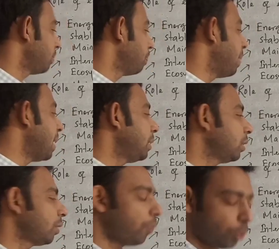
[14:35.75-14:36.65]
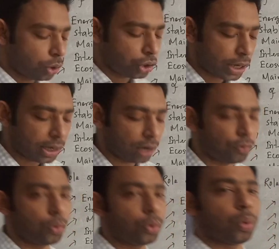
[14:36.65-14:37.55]
maintain the food chain and
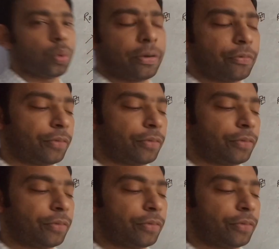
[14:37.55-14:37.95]
food web.